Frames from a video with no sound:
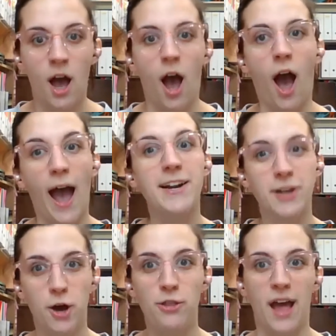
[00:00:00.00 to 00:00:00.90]
I
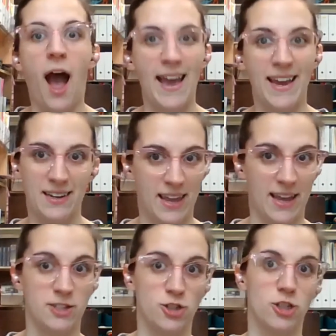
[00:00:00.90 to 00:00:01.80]
know that I can
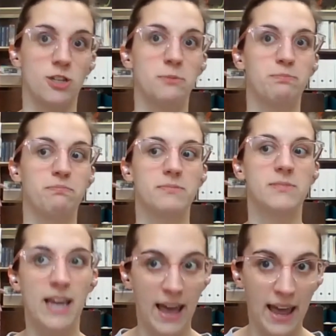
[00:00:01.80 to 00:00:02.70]
handle
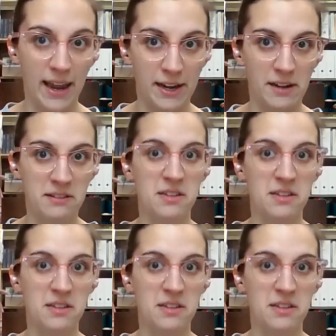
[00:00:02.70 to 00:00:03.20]
10